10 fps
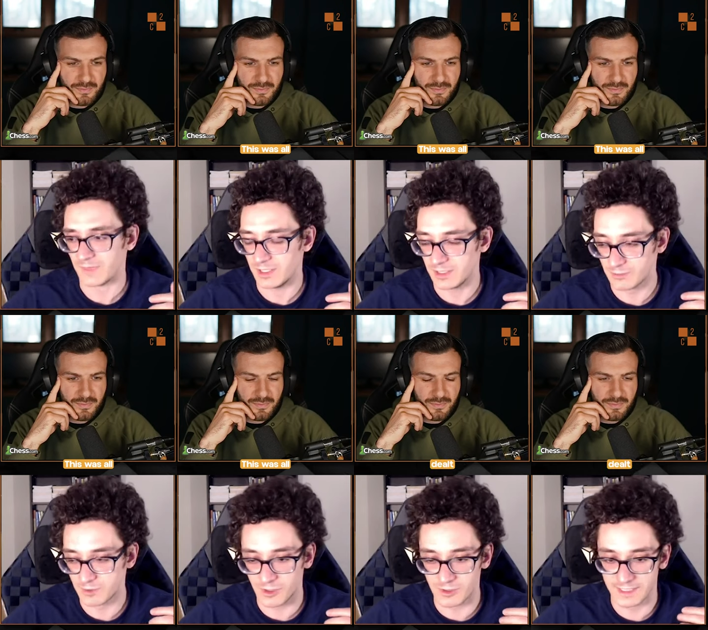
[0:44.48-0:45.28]
Speaker 1: This
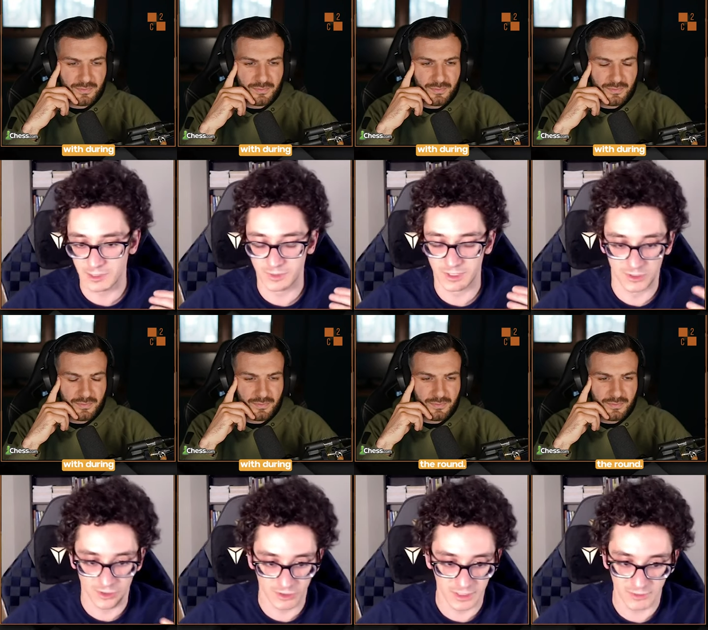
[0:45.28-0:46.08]
was all dealt with
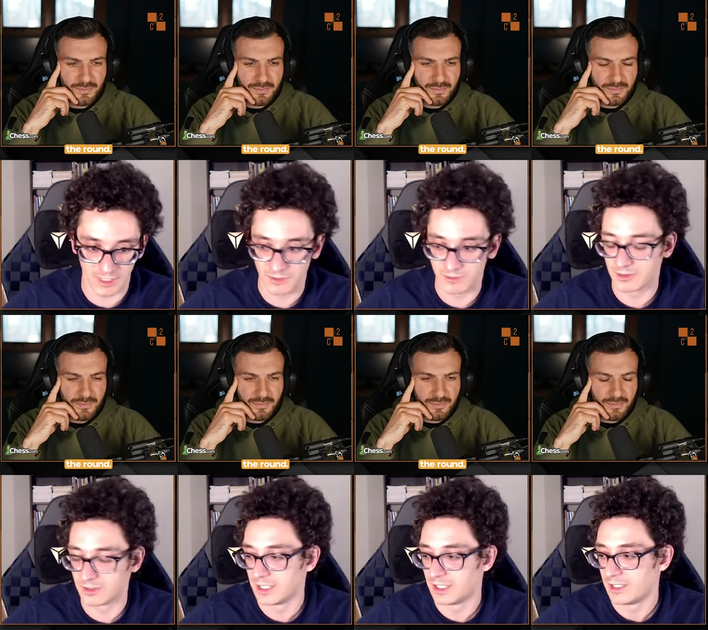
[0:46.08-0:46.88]
during the round.
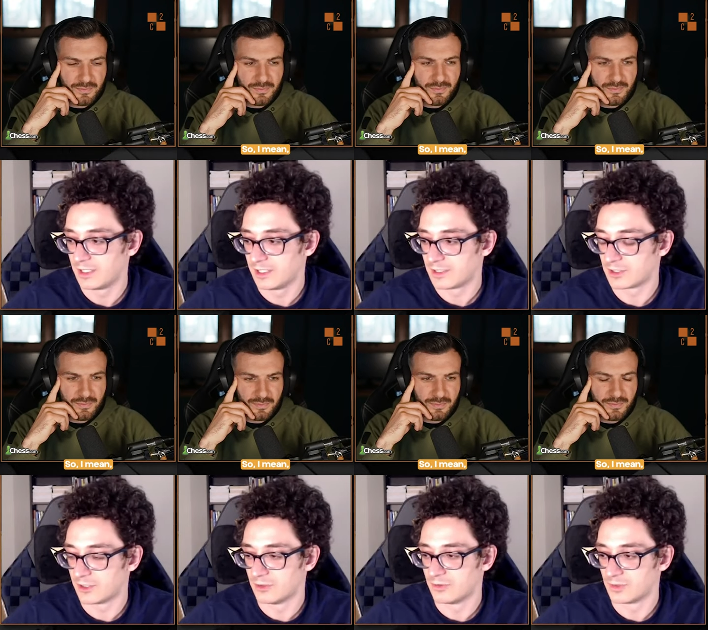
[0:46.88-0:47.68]

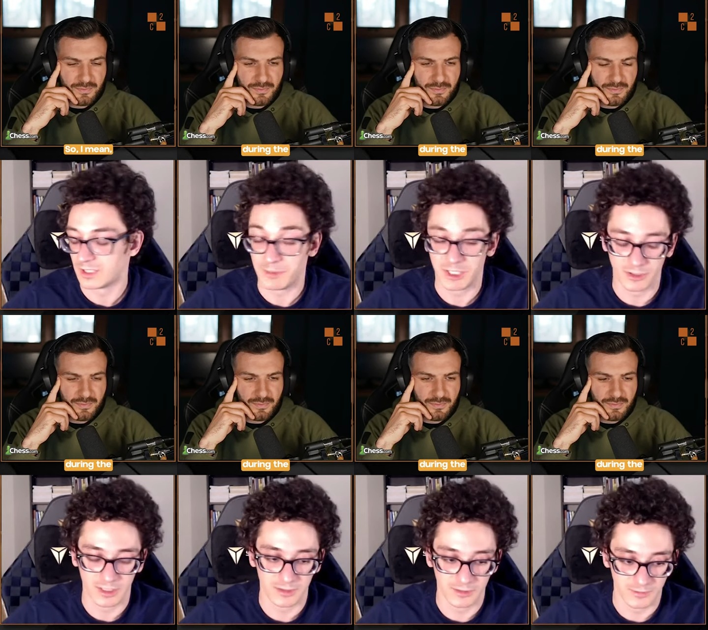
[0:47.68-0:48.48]
So I mean,
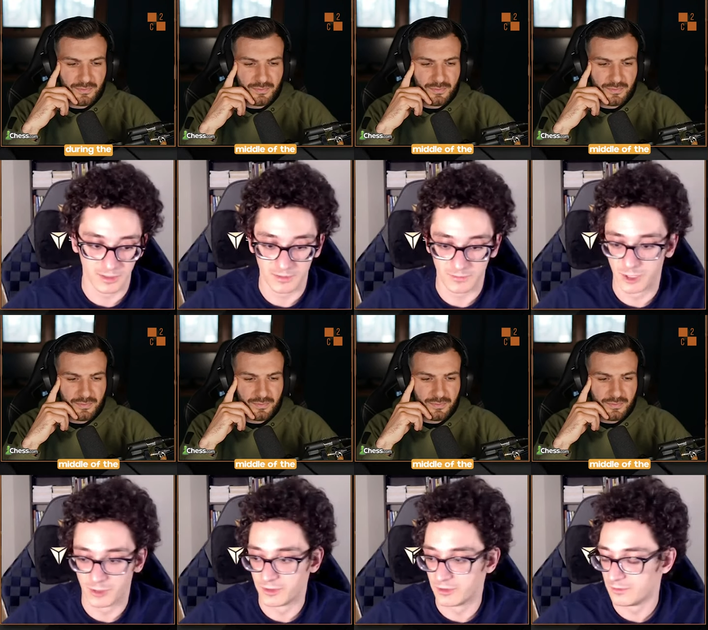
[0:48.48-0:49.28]
during the the middle
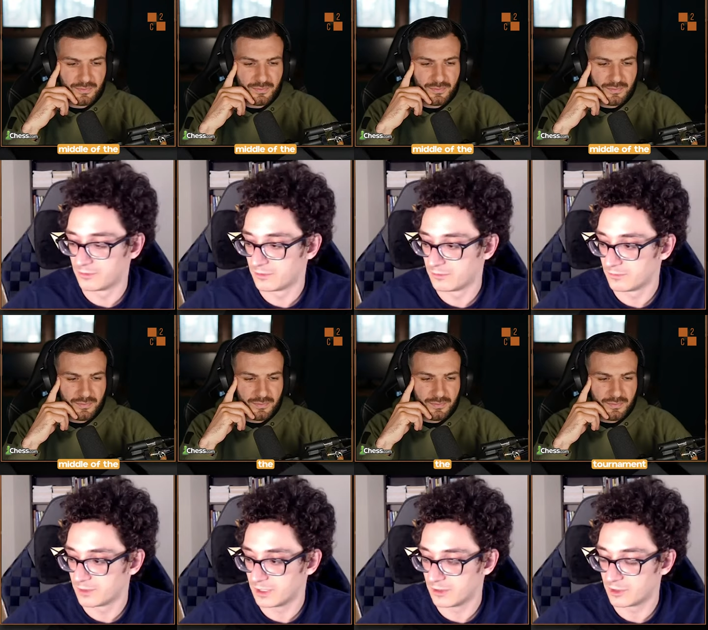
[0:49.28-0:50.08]
of the
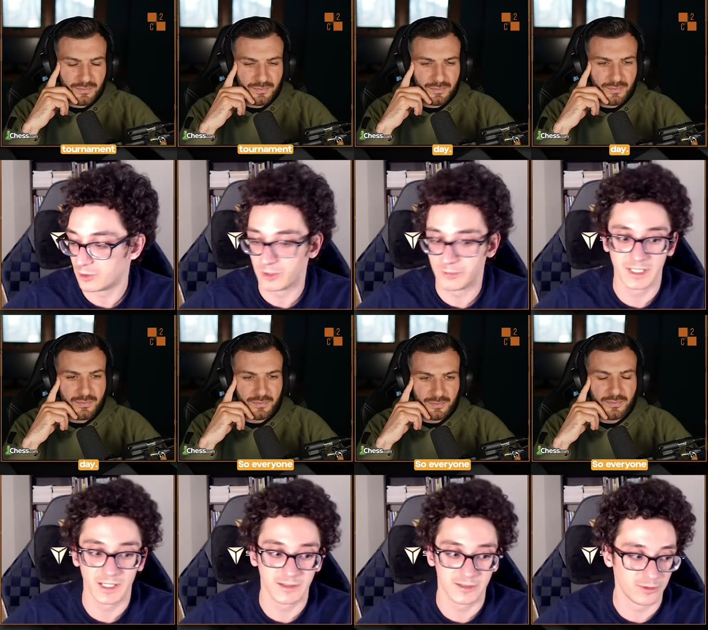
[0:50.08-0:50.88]
uh, the tournament
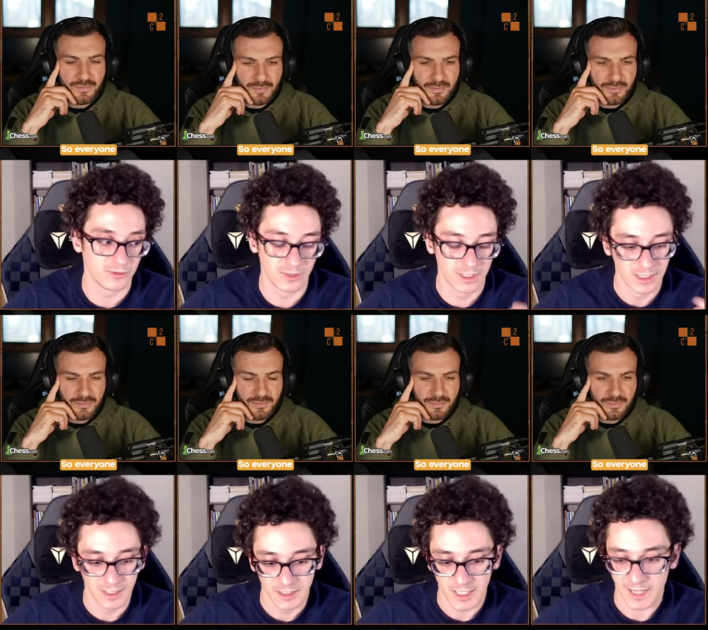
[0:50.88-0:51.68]
day. So.
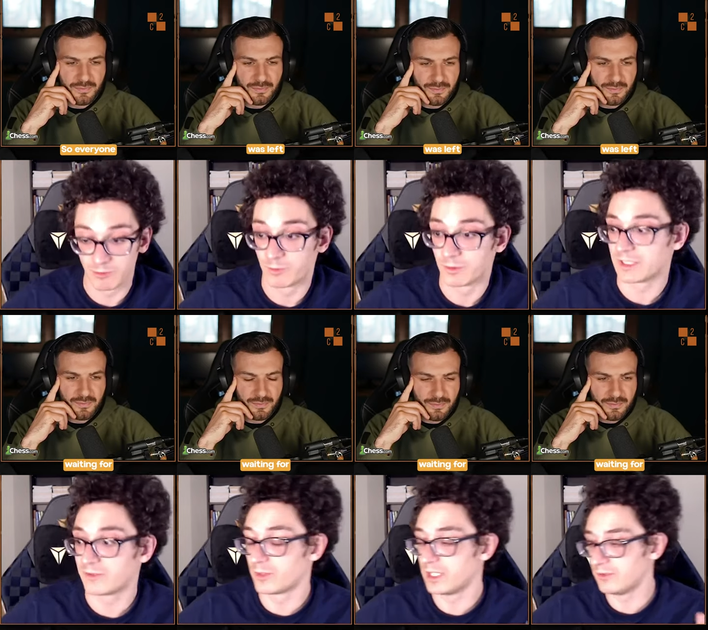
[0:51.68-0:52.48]
Everyone was
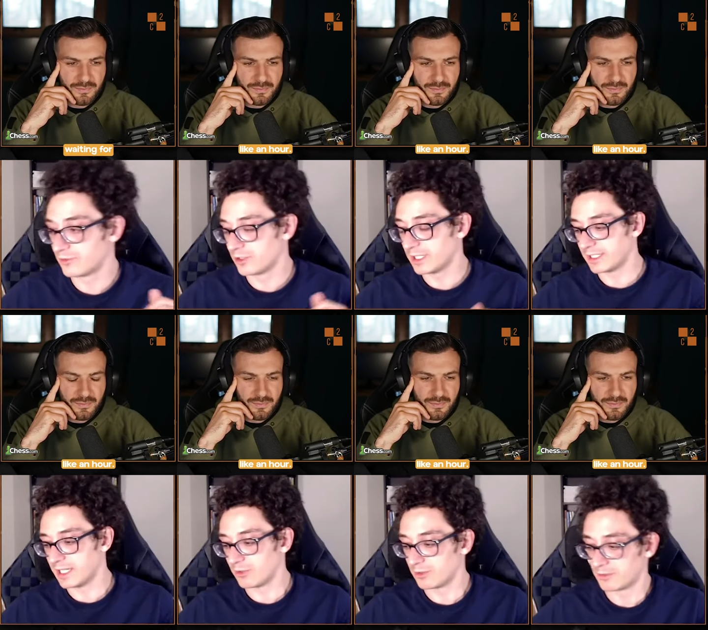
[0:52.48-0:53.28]
left waiting for like an
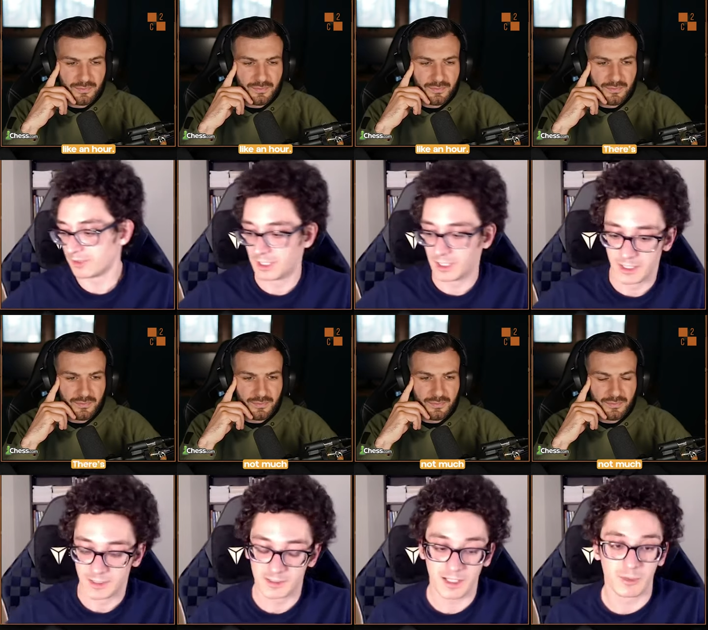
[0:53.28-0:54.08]
hour.
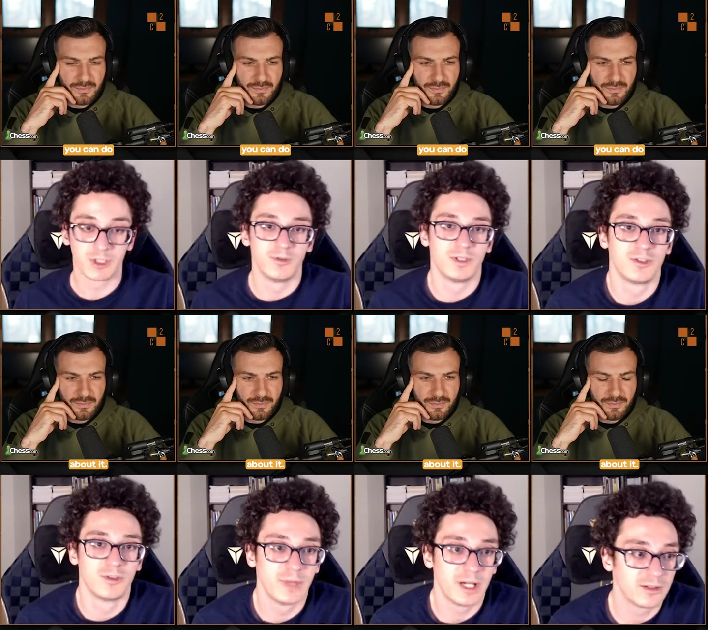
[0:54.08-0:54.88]
There's not much you can do
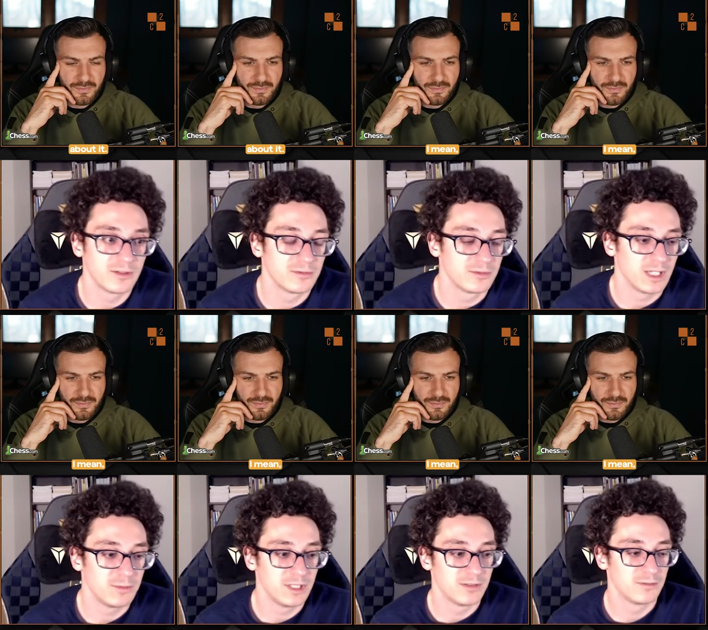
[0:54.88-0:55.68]
about it. I
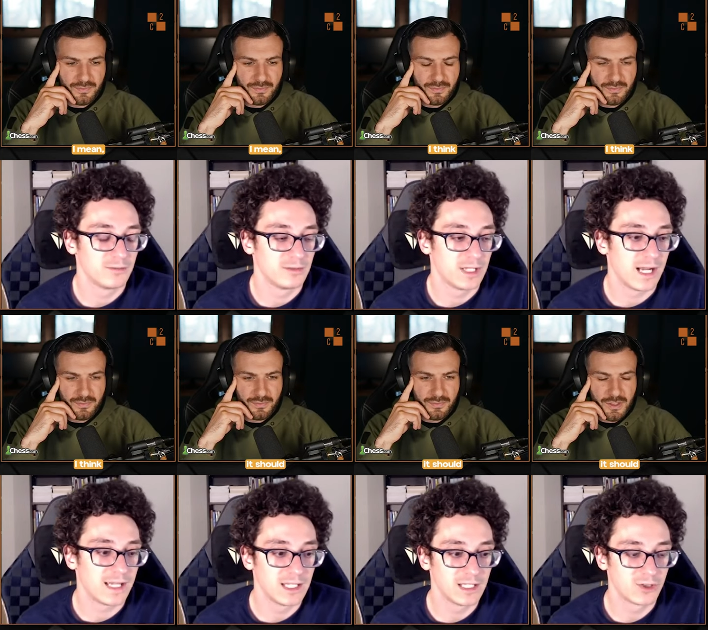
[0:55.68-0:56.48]
mean, I
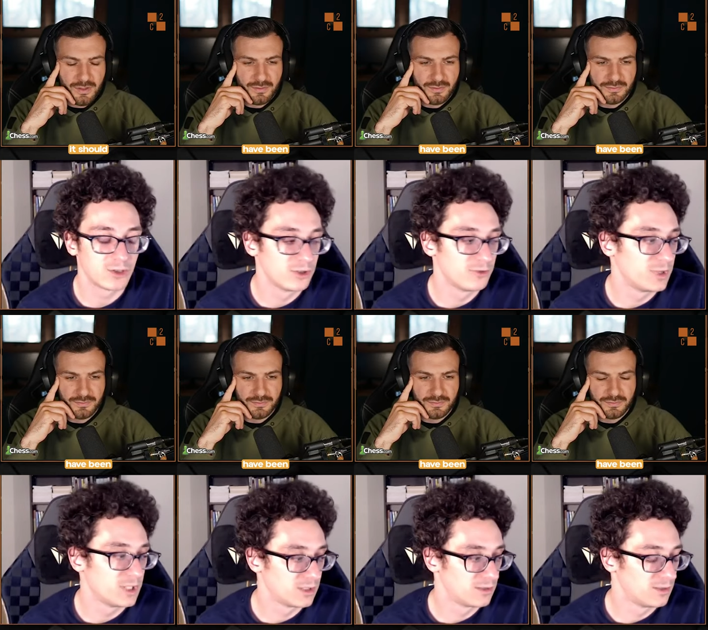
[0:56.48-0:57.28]
think it should have
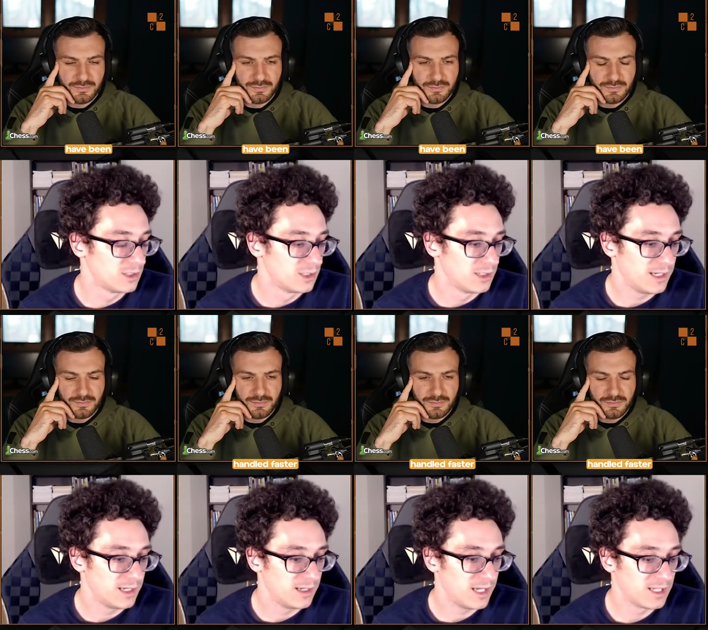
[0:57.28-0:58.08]
been
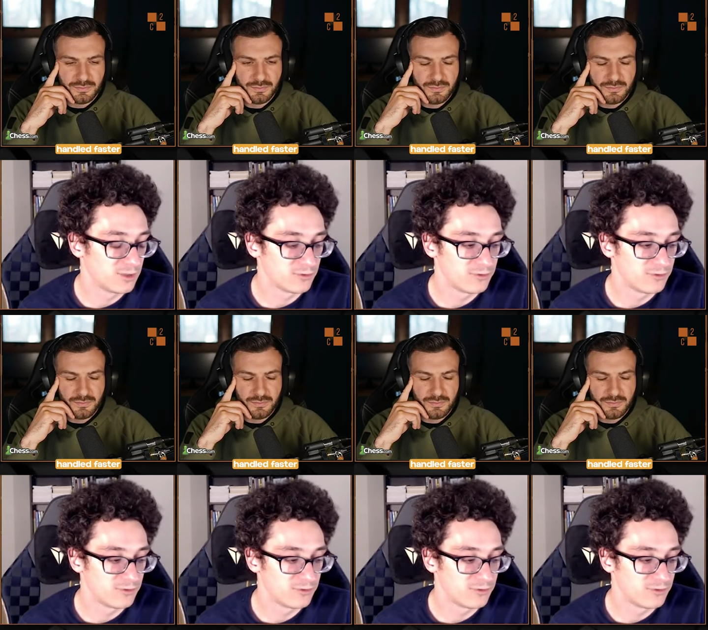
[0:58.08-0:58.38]
handled